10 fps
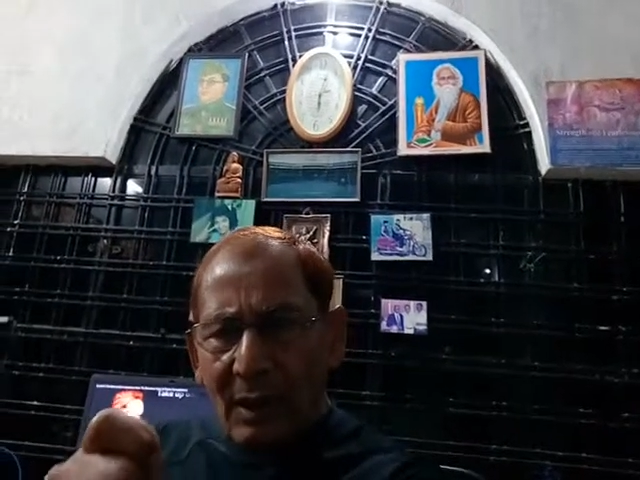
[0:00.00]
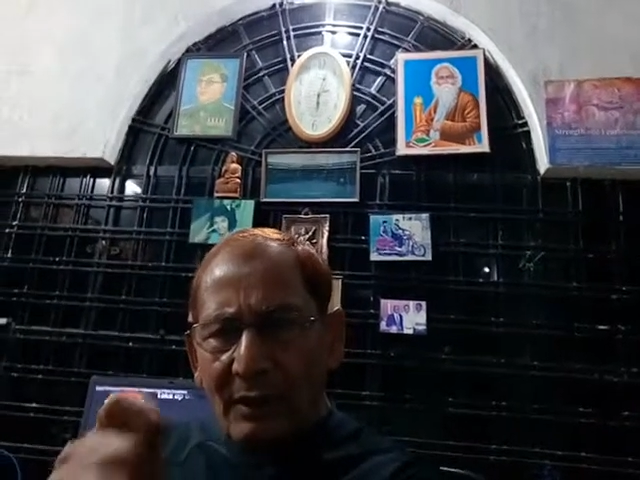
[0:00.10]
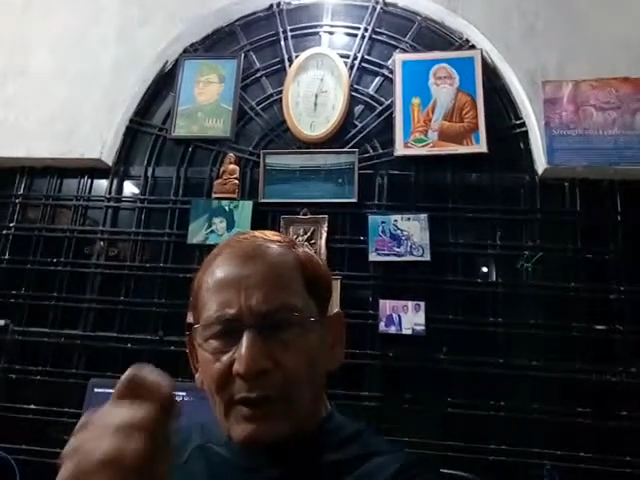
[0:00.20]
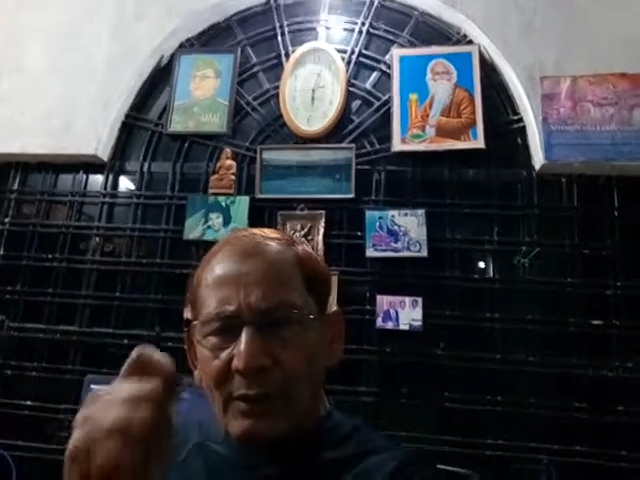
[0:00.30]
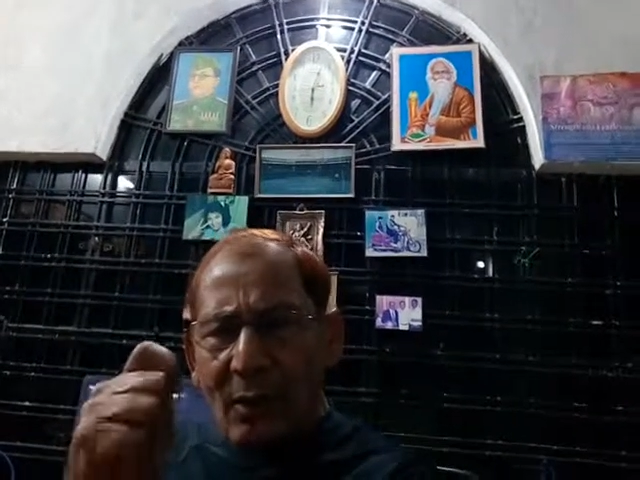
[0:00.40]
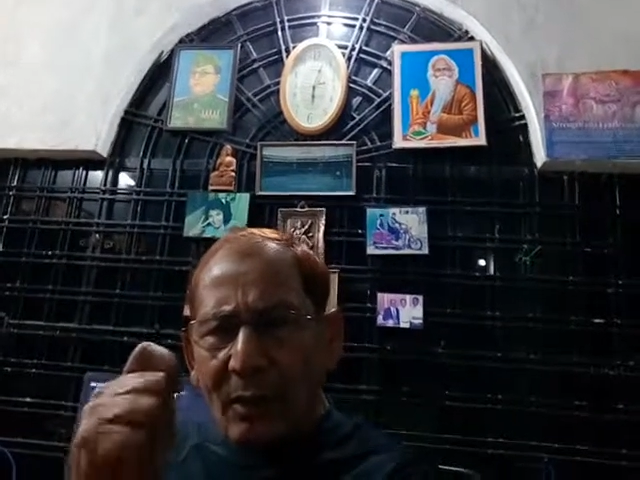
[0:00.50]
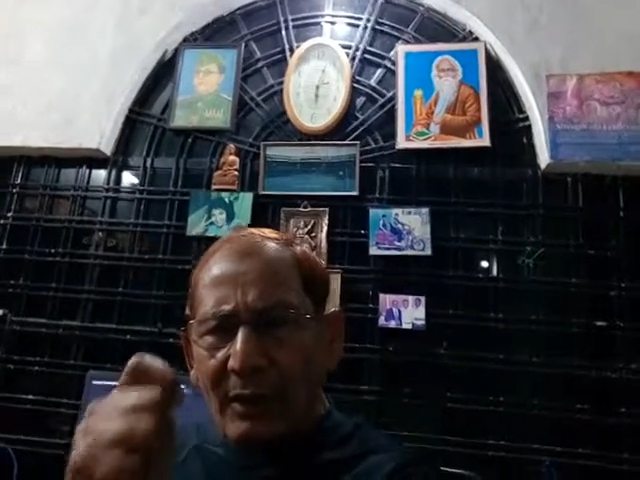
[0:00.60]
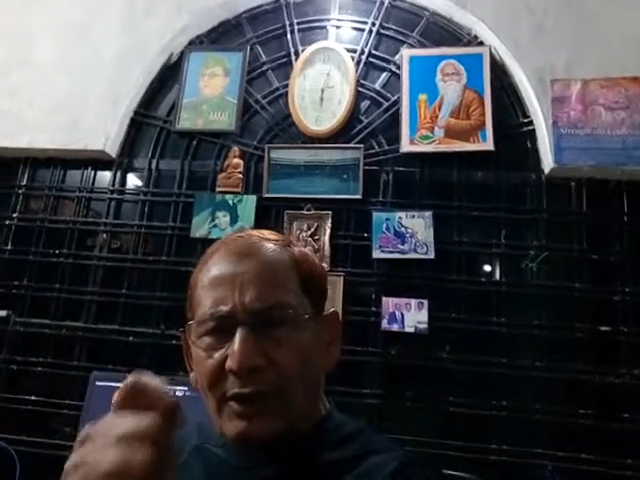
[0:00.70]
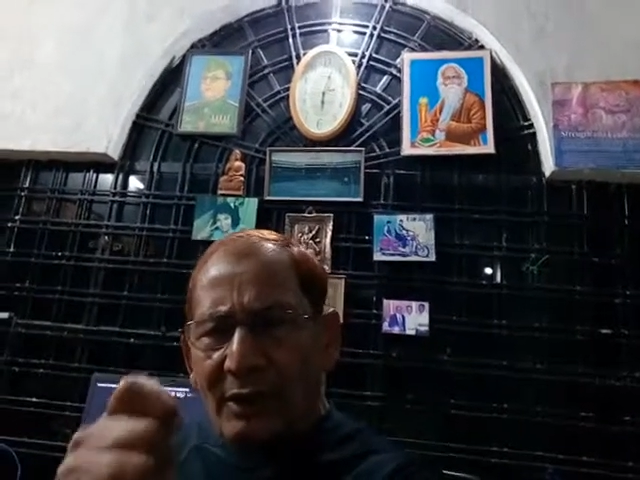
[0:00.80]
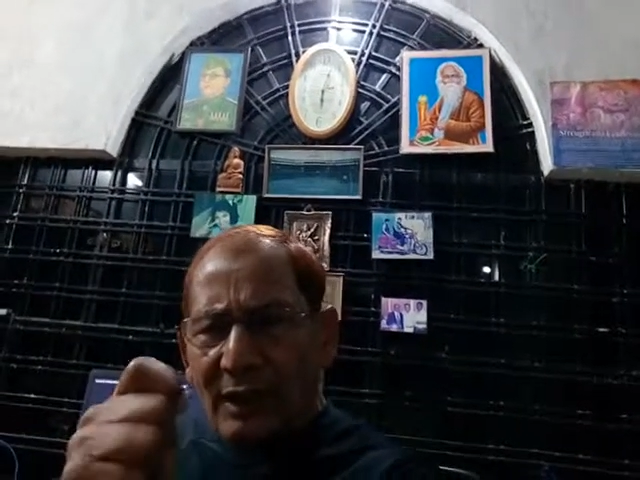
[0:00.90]
There's no
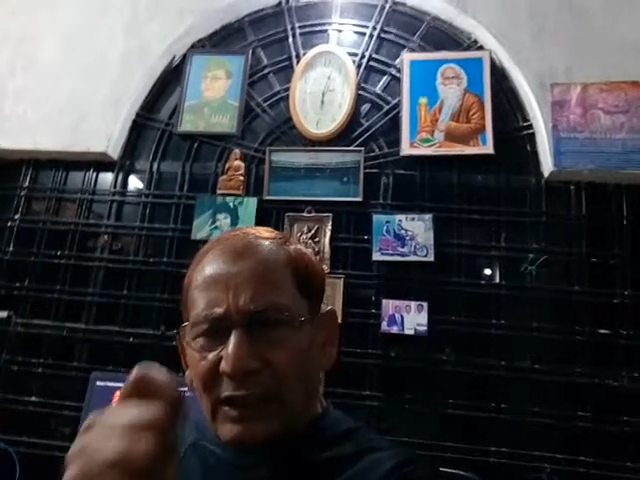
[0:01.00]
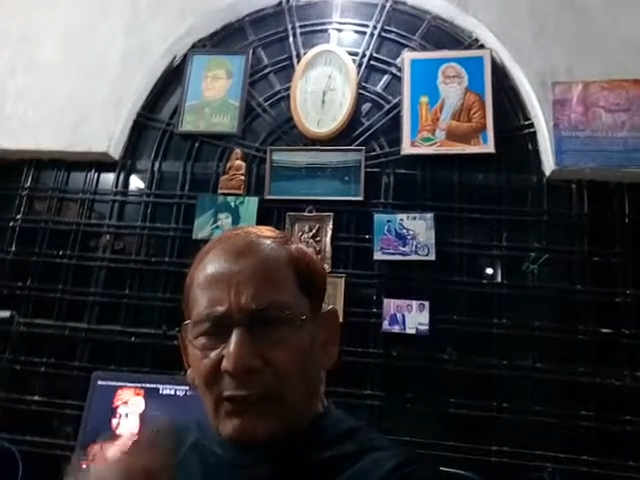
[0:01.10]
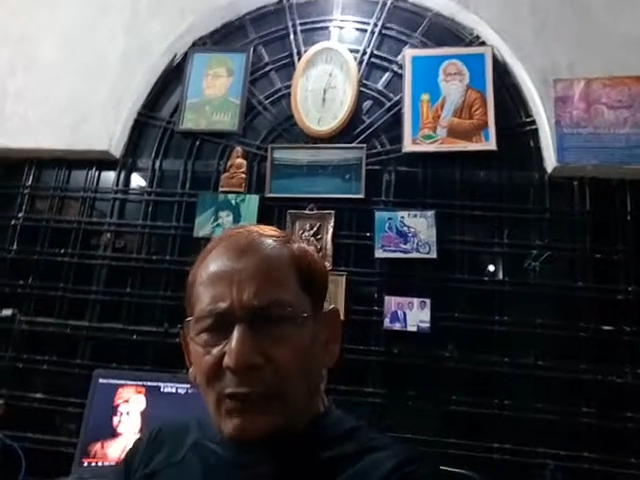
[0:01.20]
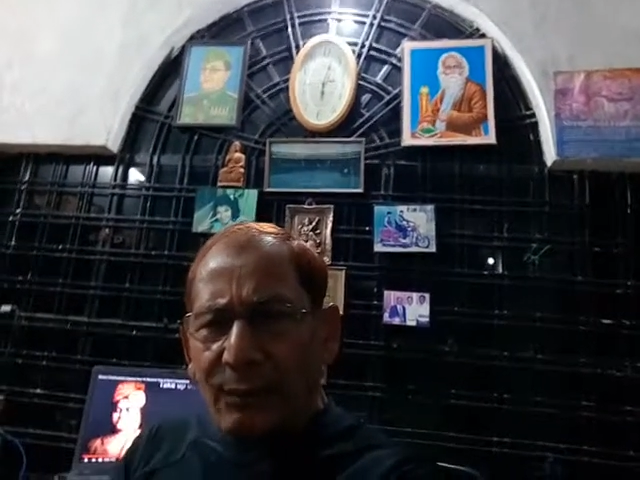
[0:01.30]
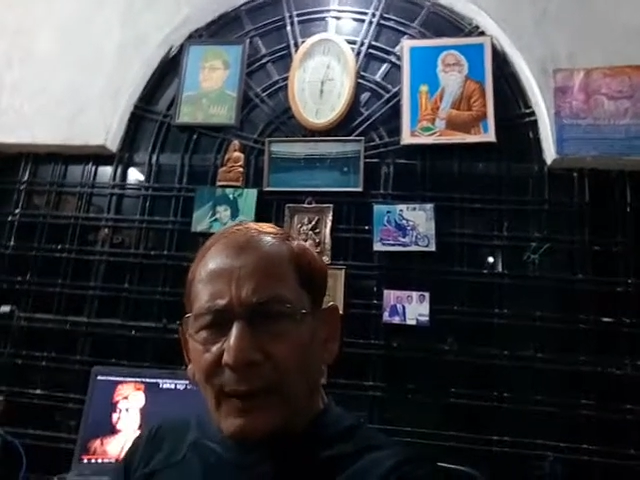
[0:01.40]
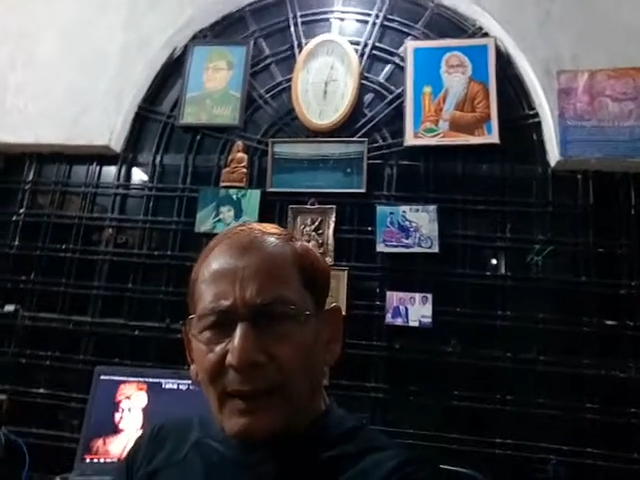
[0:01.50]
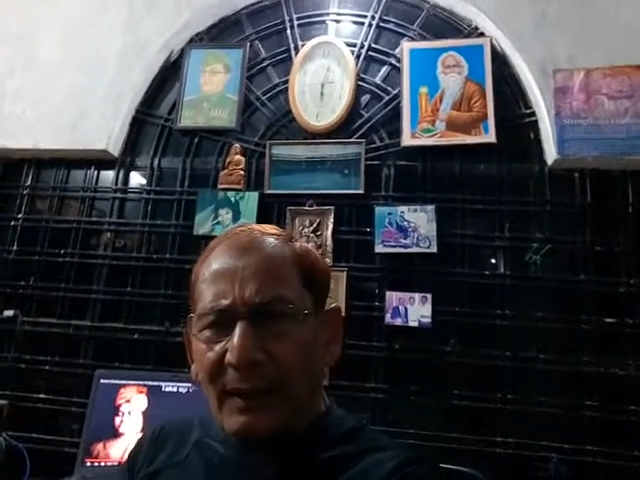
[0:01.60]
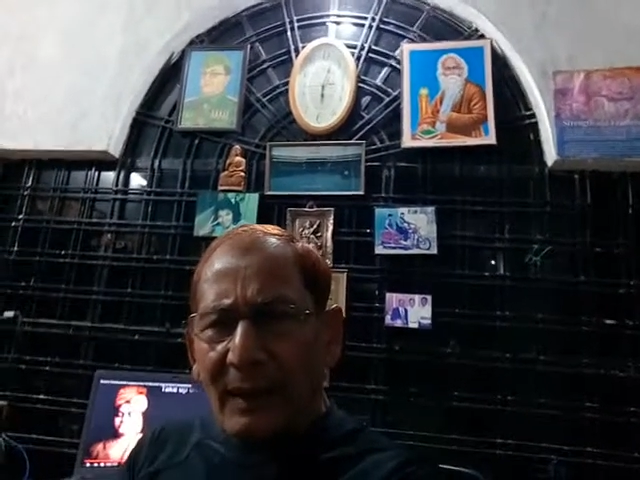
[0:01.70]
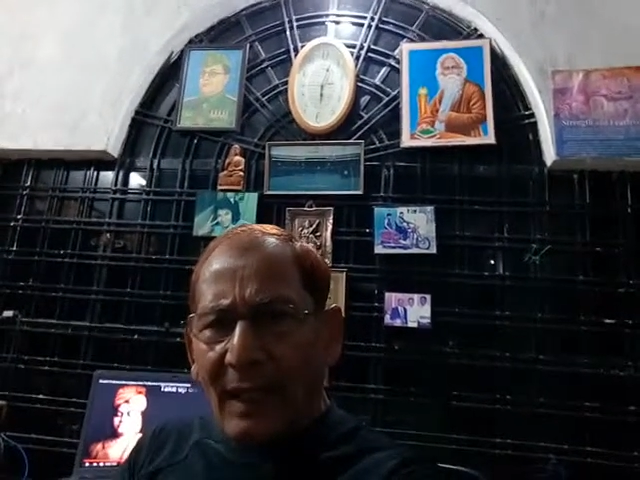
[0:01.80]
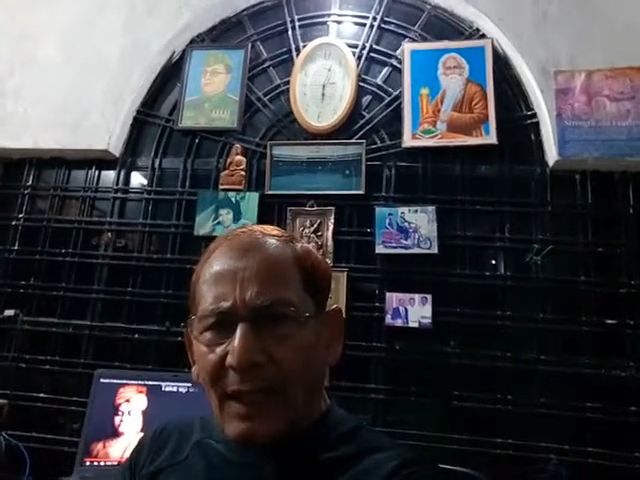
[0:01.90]
reason that you will fail
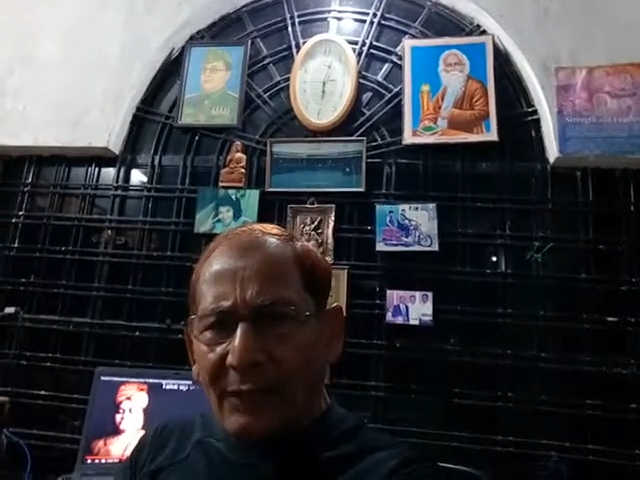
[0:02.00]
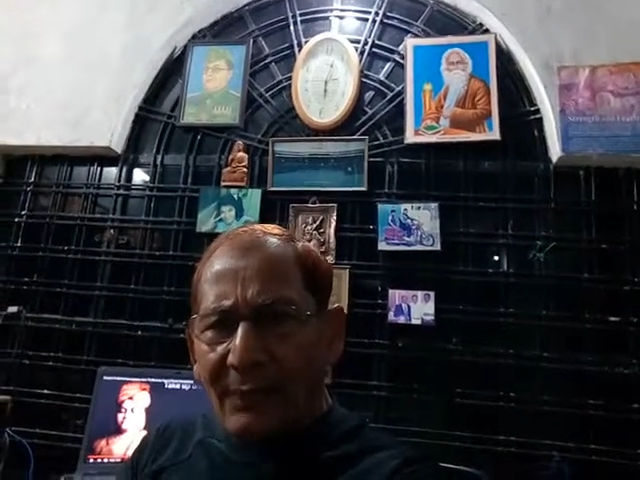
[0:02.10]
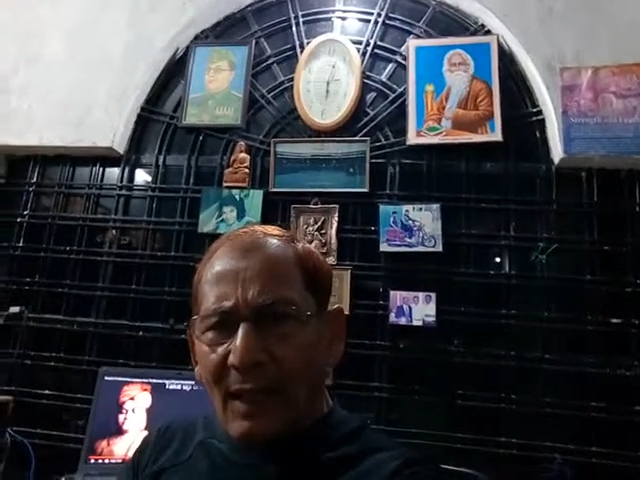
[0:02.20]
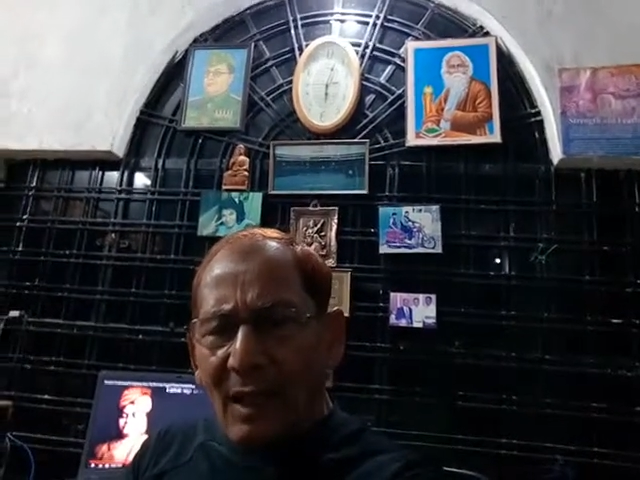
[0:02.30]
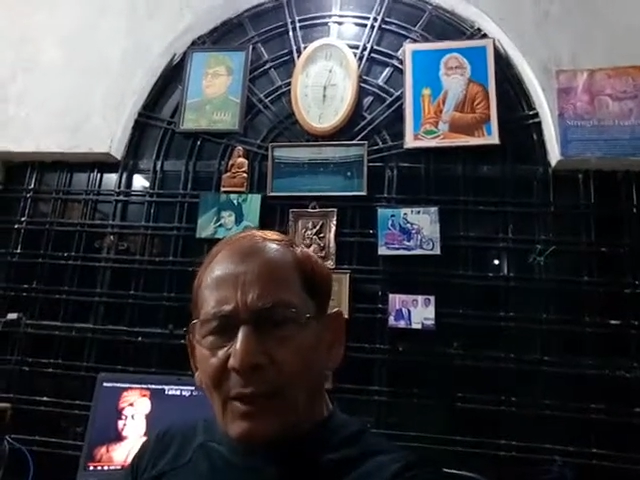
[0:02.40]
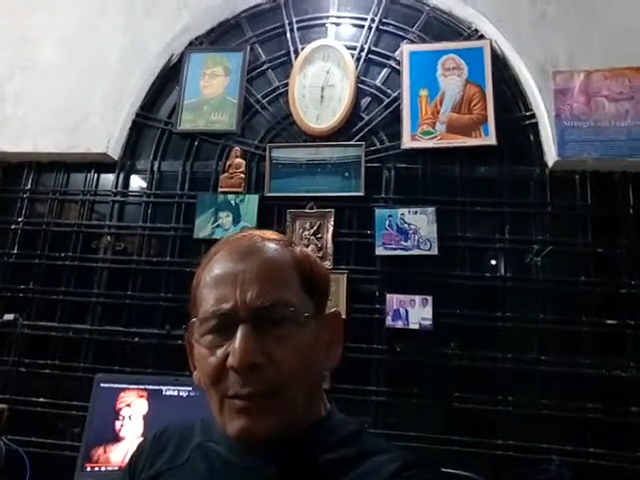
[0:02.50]
in life